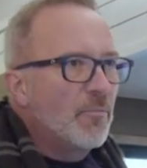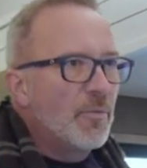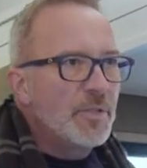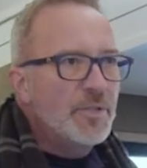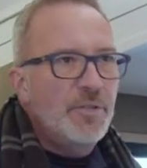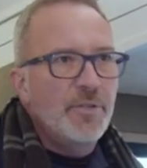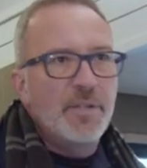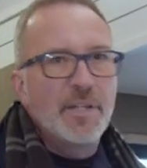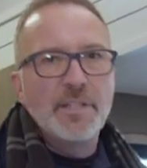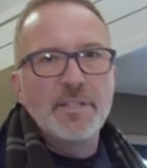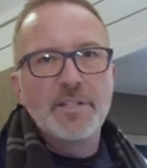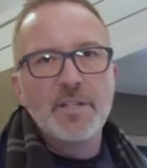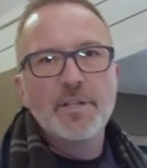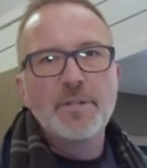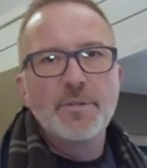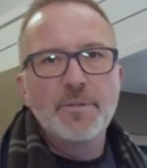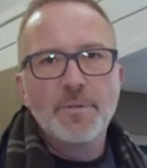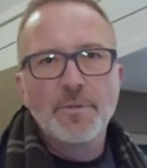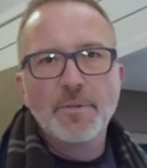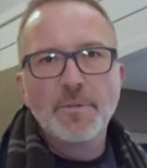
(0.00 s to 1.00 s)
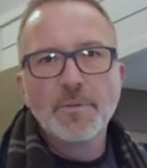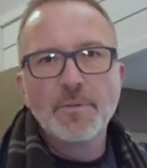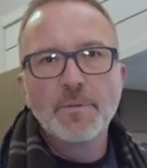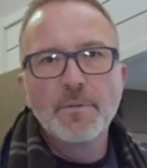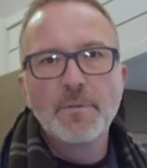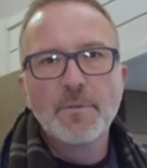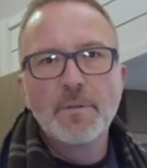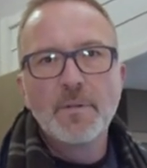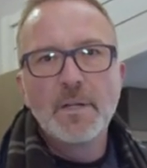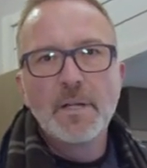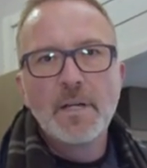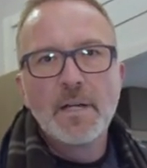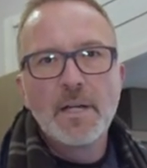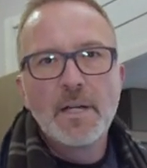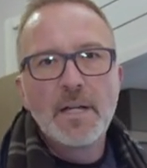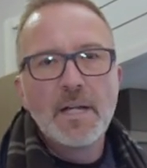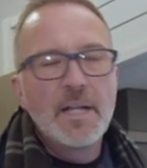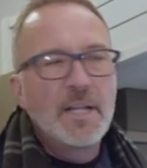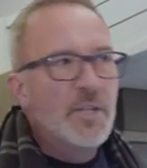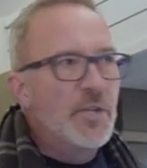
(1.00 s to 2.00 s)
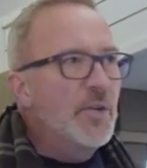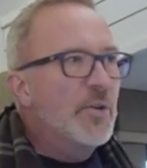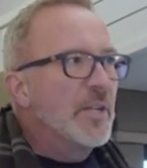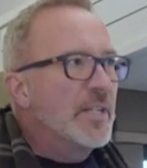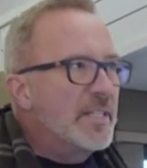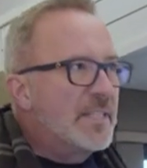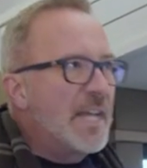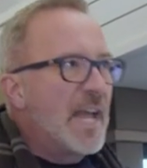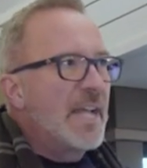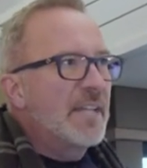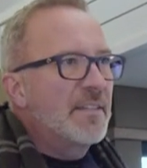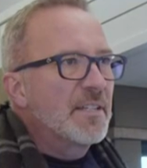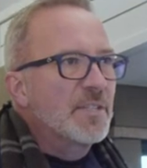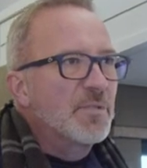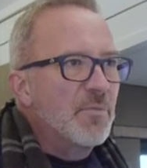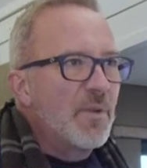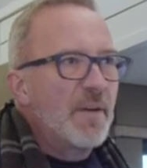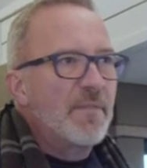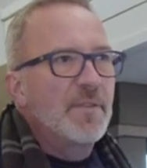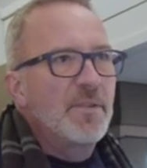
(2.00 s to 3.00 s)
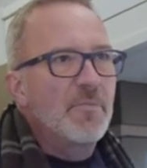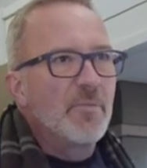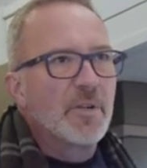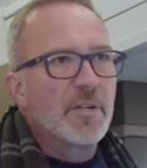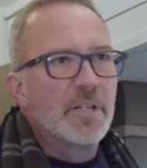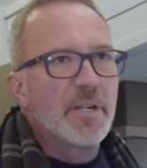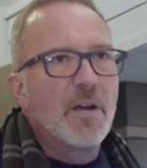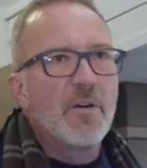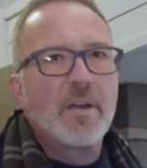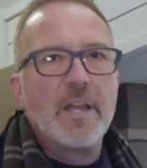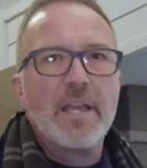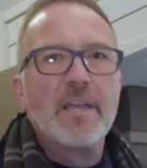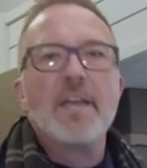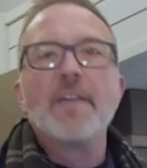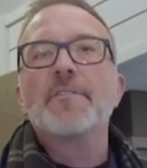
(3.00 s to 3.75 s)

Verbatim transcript: what you can do you can take this wherever you want to go.